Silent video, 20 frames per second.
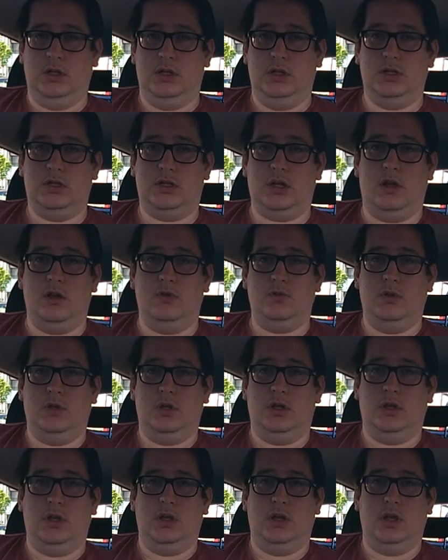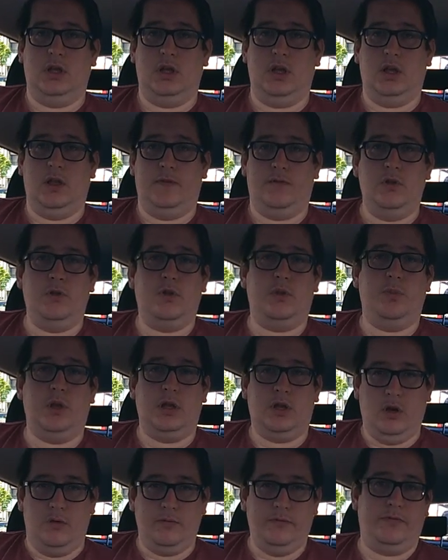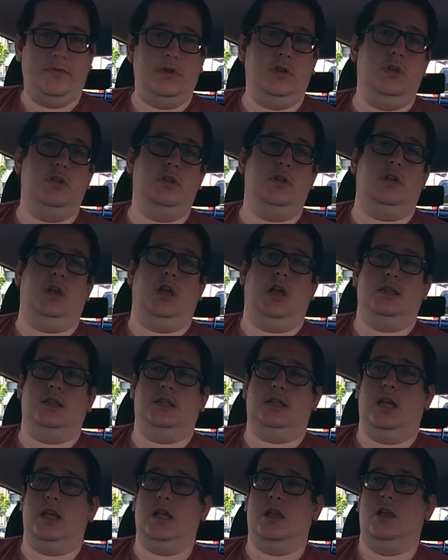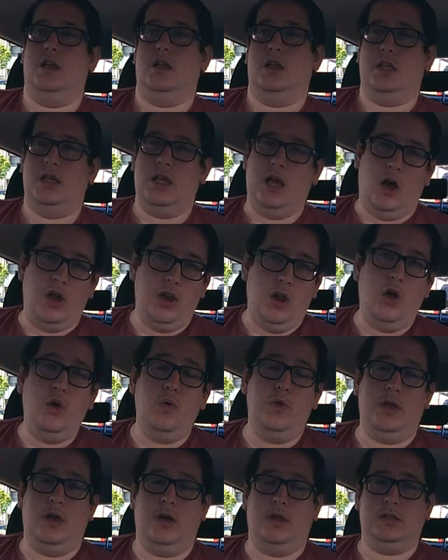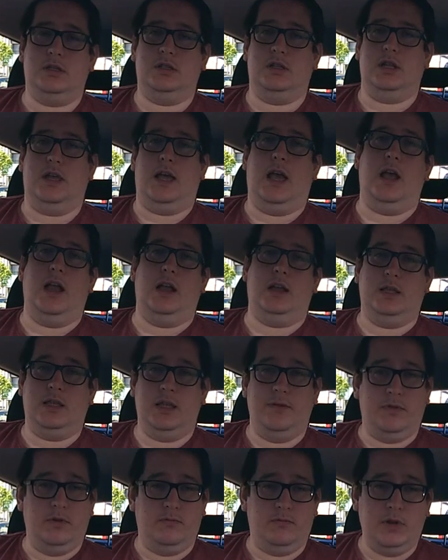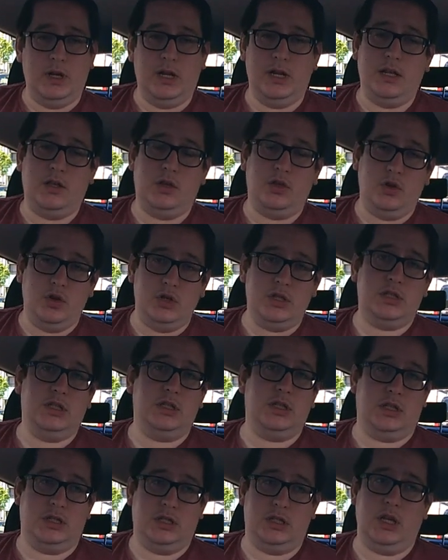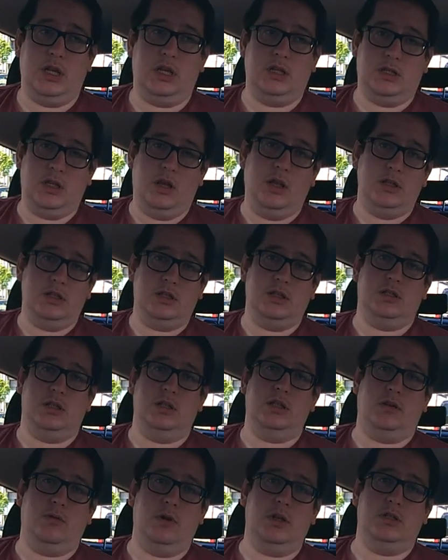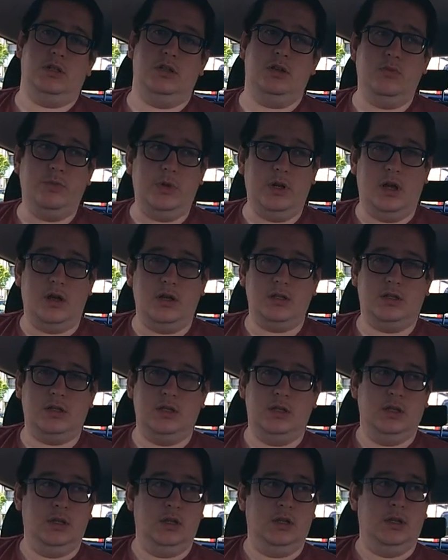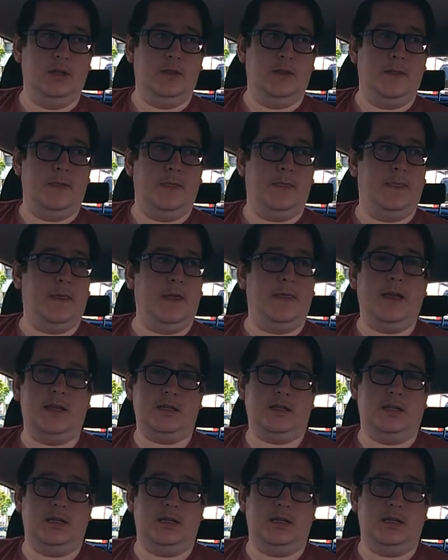So if you can be confident and say, yeah, I know the answer to that, and give a really good succinct answer to the question you've been asked, then that's